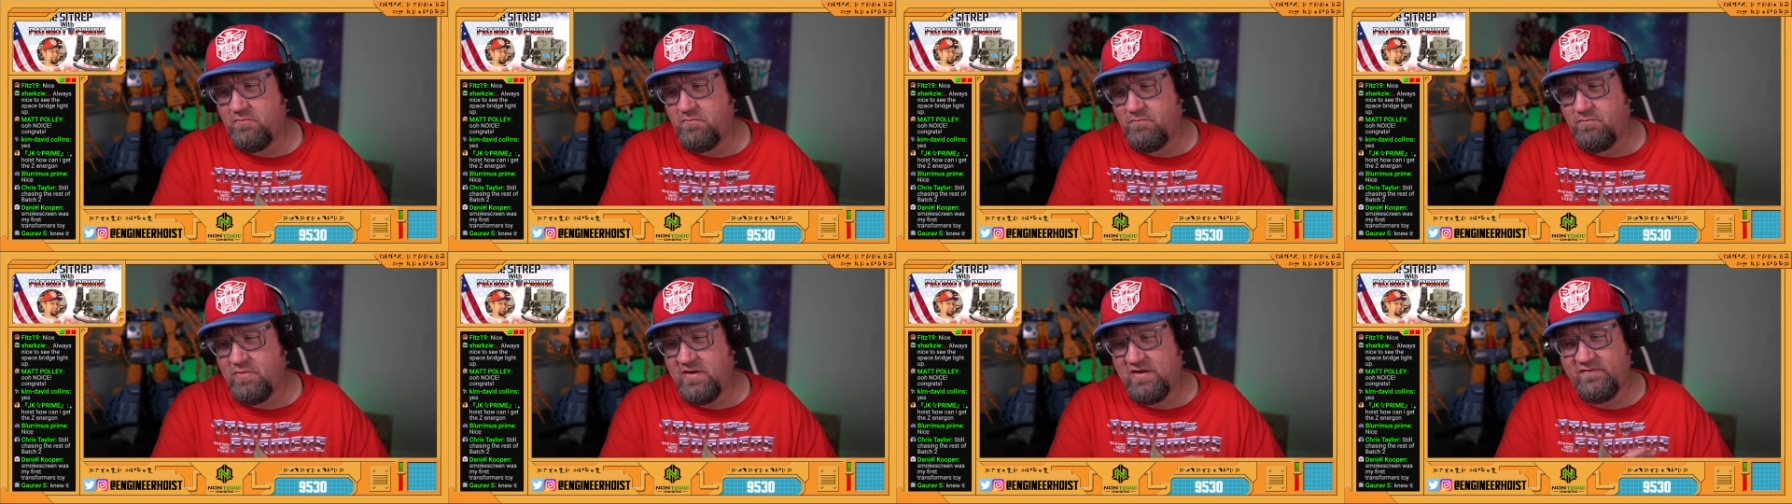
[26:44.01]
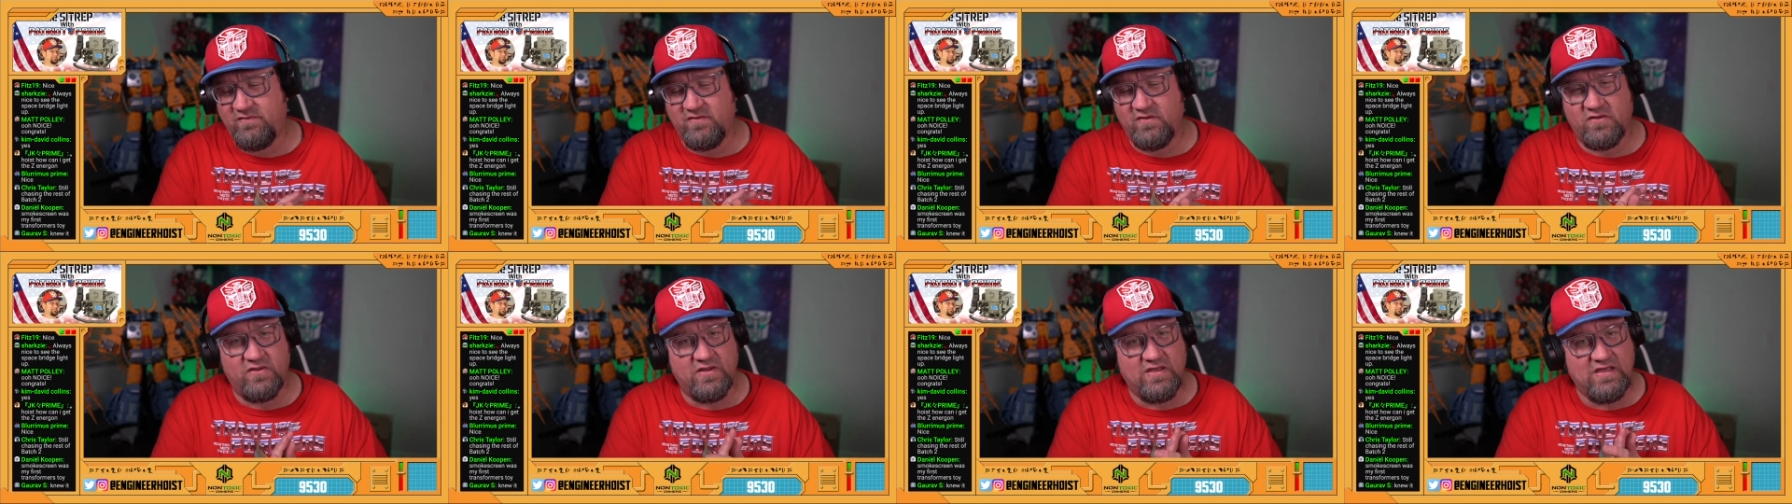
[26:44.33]

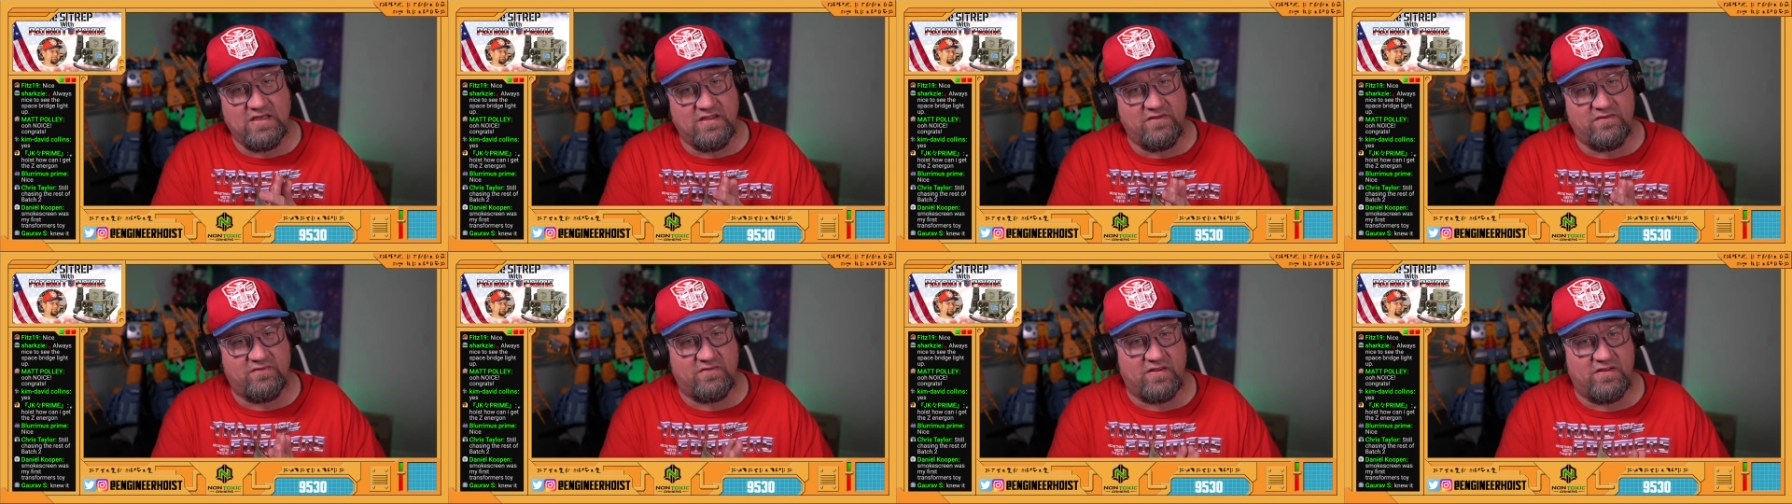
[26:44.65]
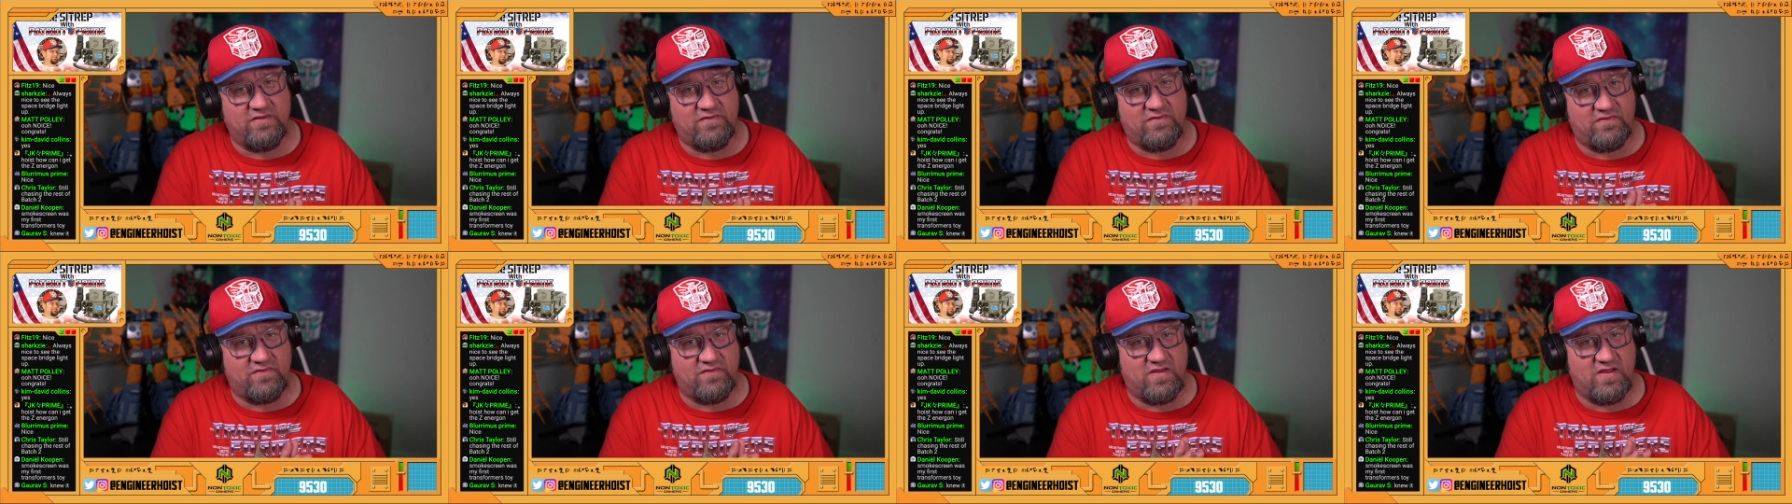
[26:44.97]
Basically,
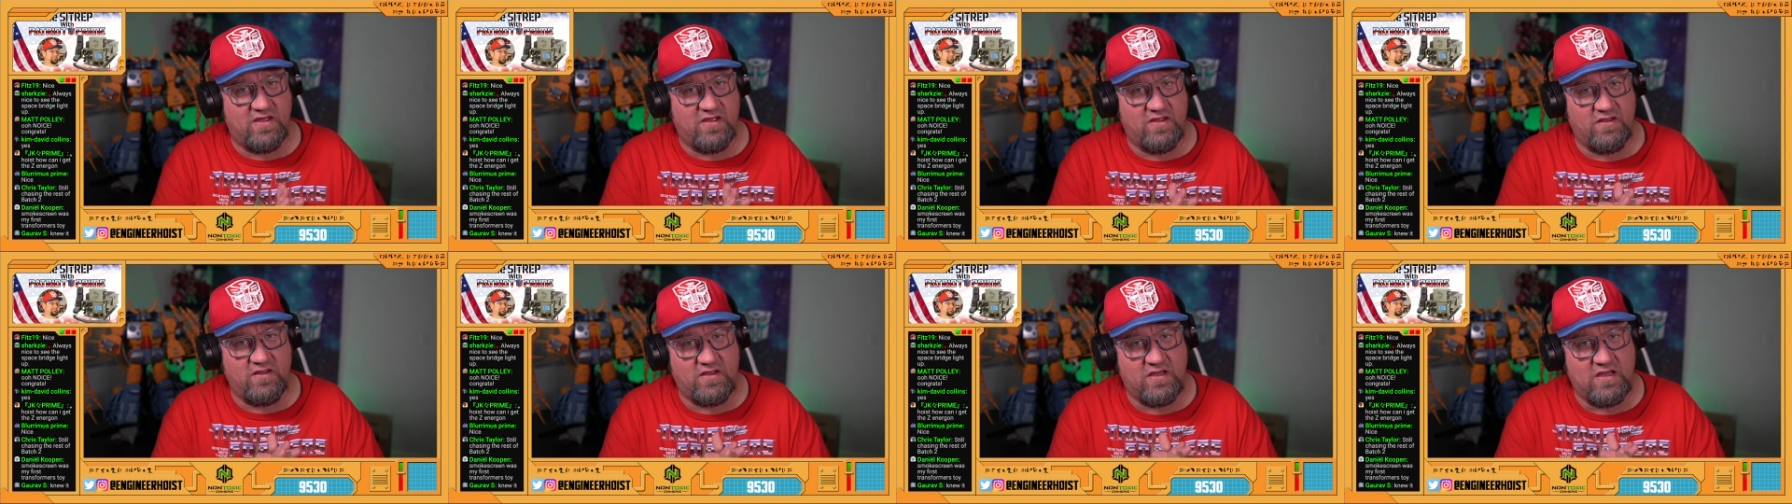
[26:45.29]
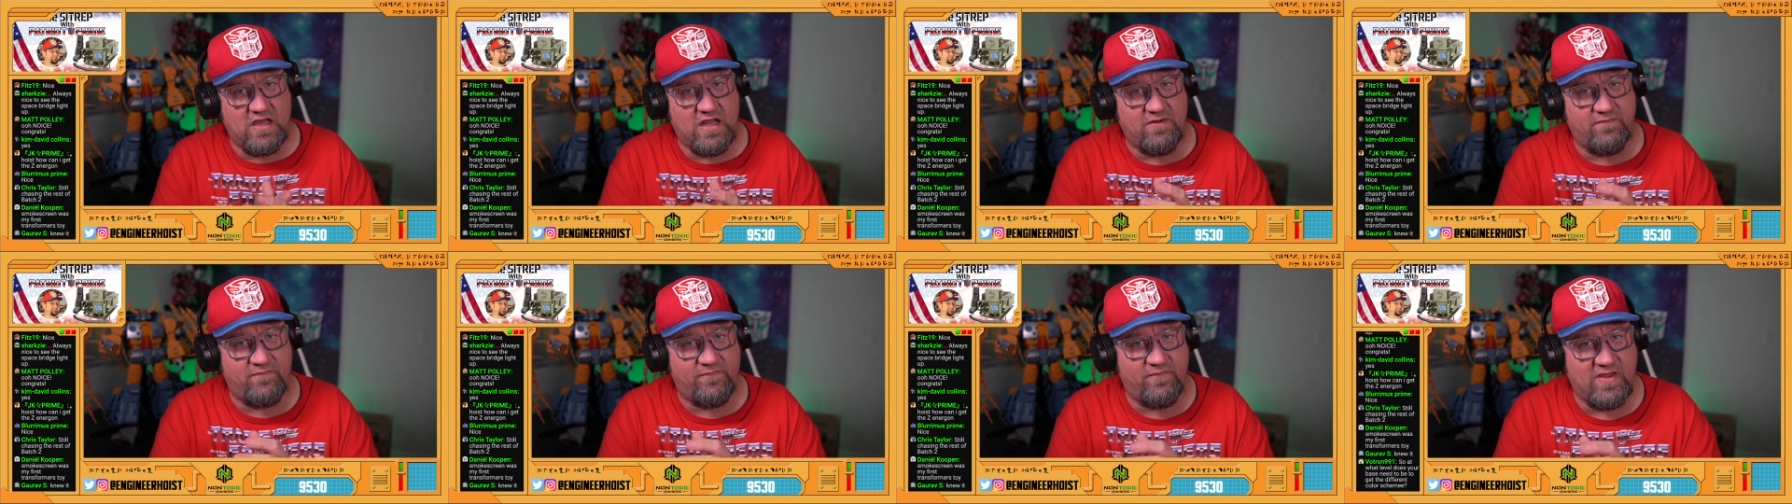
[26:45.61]
it's you
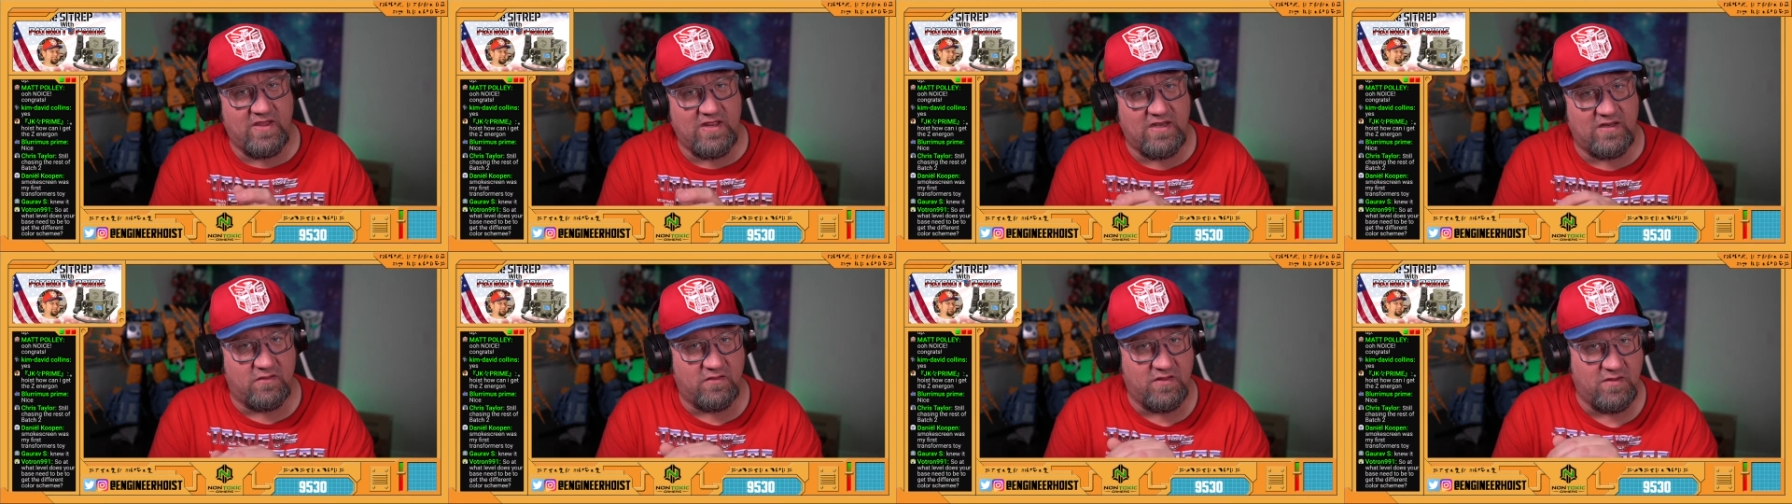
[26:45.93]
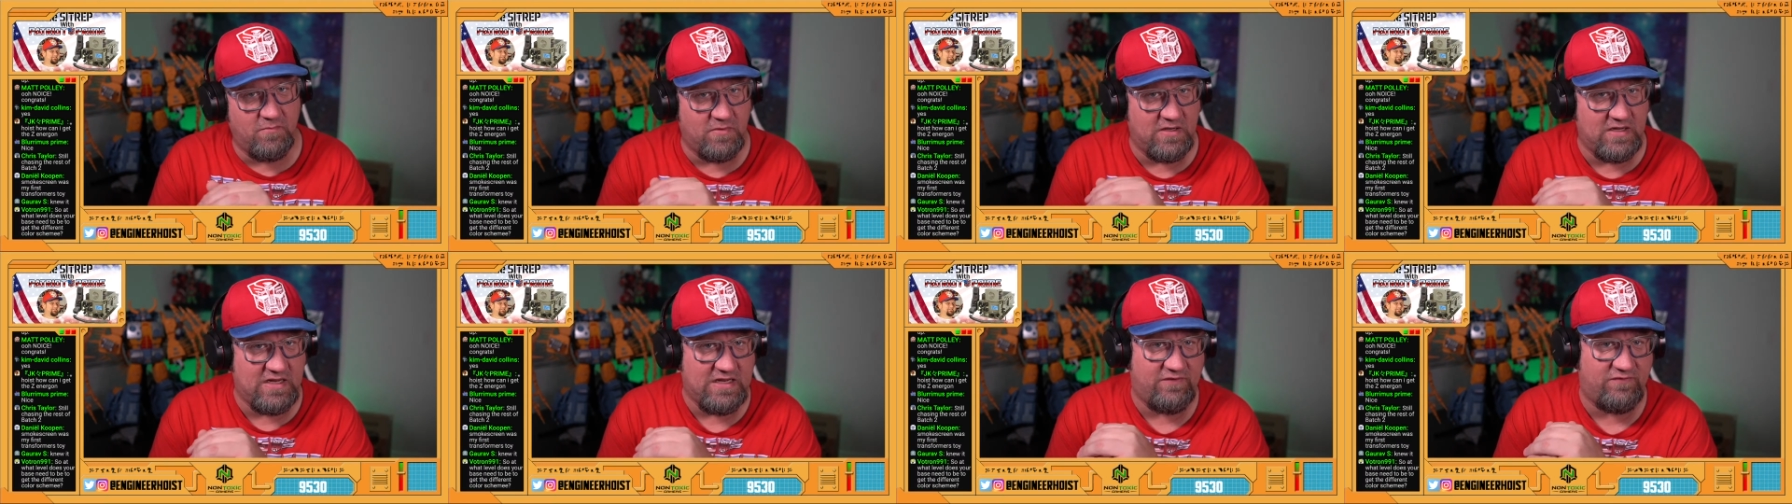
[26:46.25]
got to fight
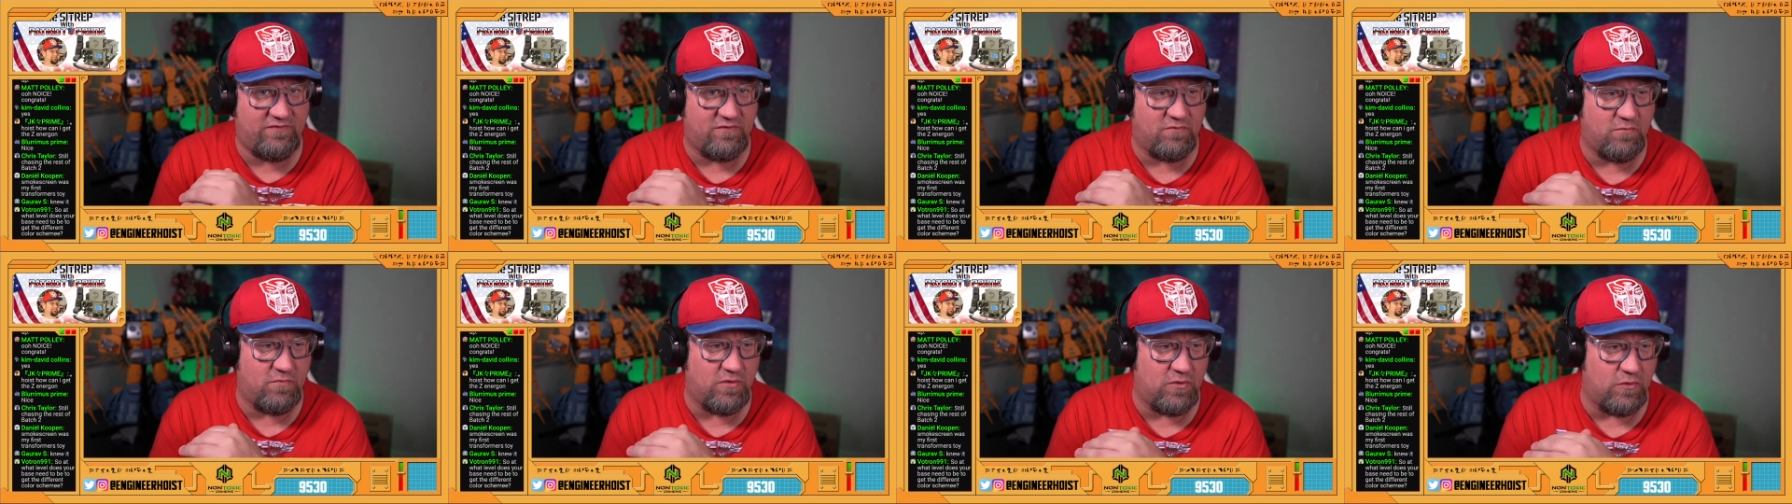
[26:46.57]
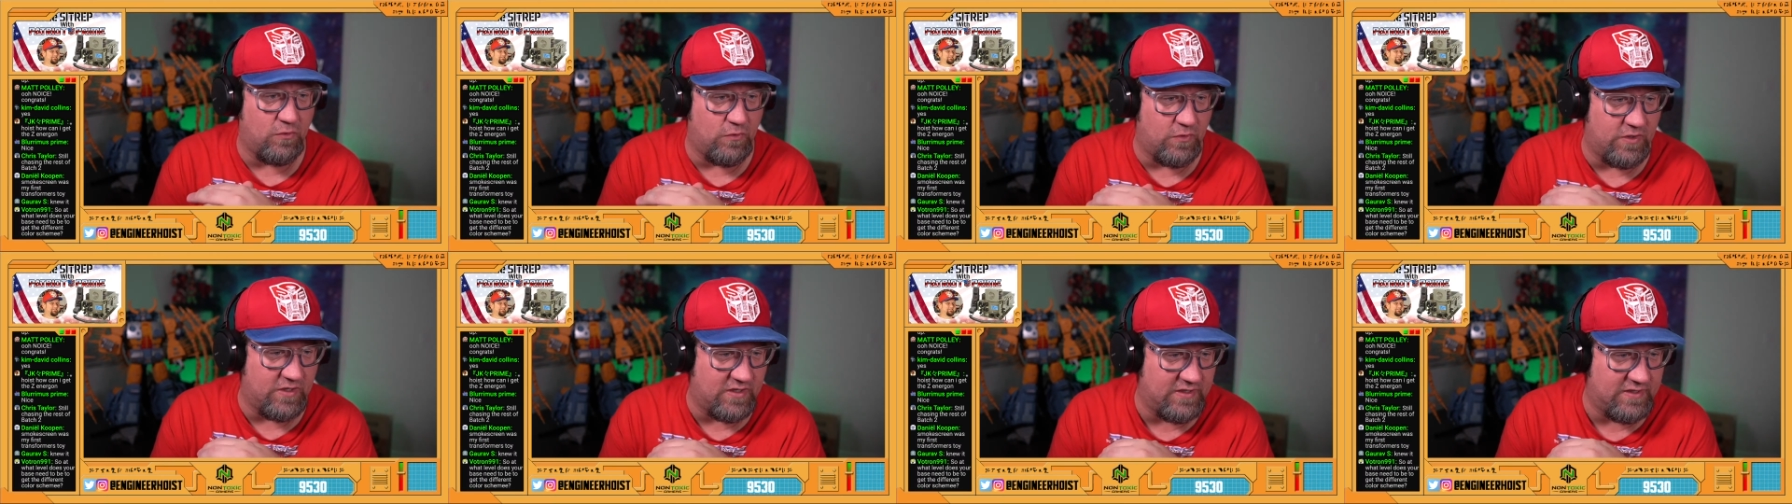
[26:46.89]
Elimination
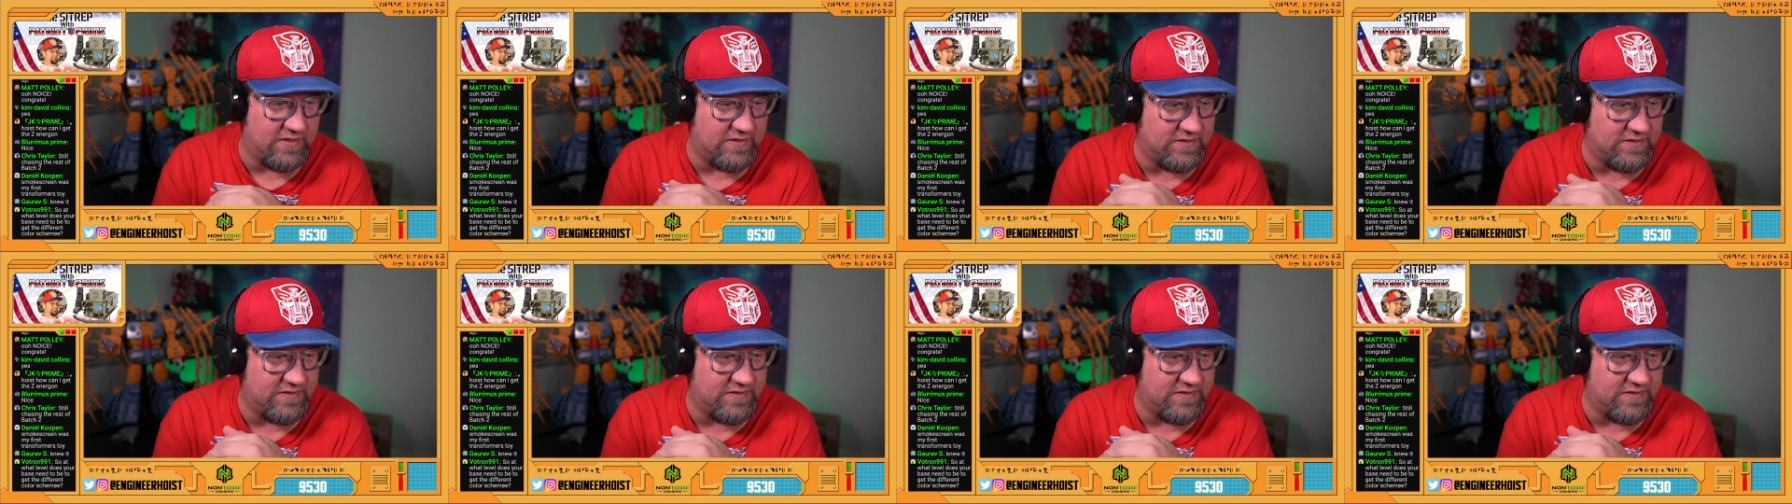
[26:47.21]
Mode.